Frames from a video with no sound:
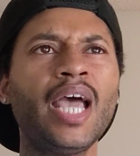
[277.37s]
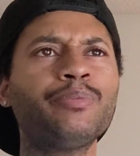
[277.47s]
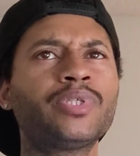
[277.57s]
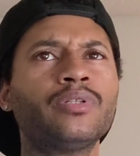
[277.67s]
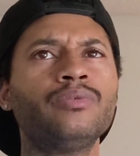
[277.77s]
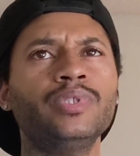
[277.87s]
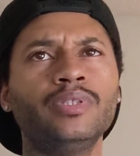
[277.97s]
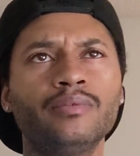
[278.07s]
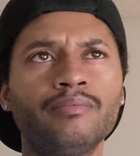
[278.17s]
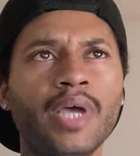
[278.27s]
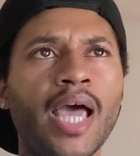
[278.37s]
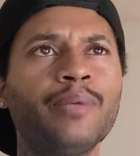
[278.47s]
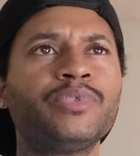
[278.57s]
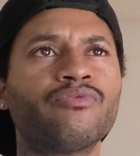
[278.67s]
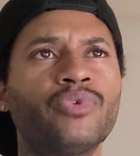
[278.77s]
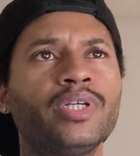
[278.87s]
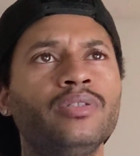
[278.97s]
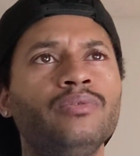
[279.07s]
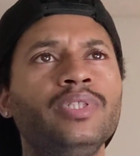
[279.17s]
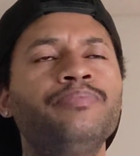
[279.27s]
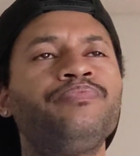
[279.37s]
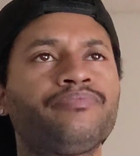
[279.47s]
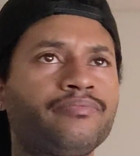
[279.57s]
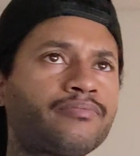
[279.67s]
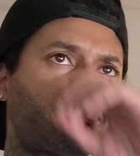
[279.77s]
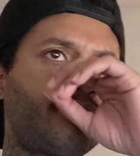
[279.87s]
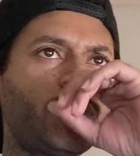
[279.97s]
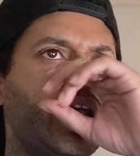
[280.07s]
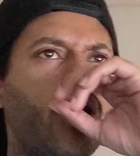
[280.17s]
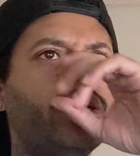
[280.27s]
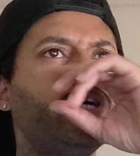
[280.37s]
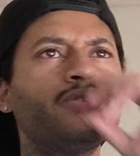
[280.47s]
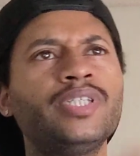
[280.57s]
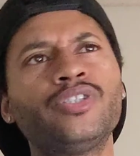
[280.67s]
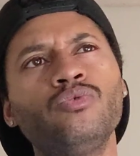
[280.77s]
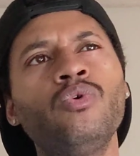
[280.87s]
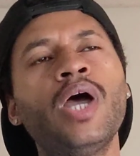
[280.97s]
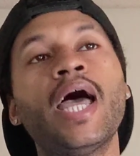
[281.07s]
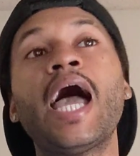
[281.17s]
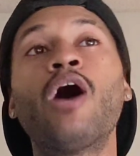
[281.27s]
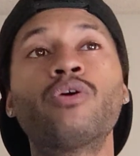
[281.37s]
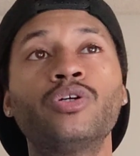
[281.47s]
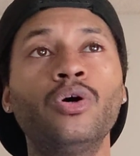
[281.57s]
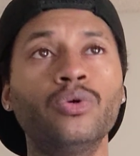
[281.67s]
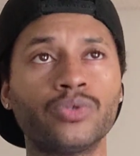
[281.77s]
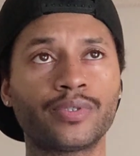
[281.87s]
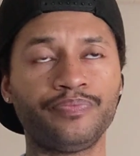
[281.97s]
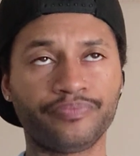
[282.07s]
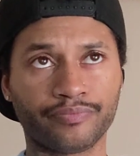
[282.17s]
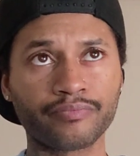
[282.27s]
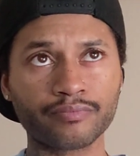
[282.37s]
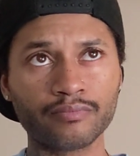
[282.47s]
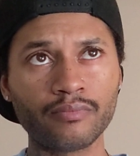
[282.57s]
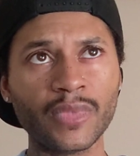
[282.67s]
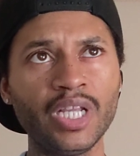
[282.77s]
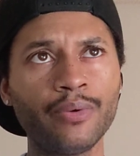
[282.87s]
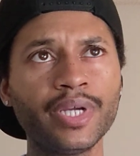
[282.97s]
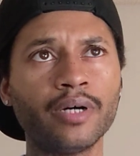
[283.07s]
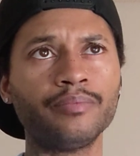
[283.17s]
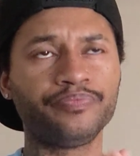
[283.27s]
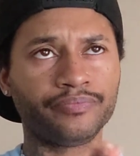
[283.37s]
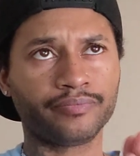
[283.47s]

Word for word: Absolutely. Absolutely. All right, it goes into our goals. Here we go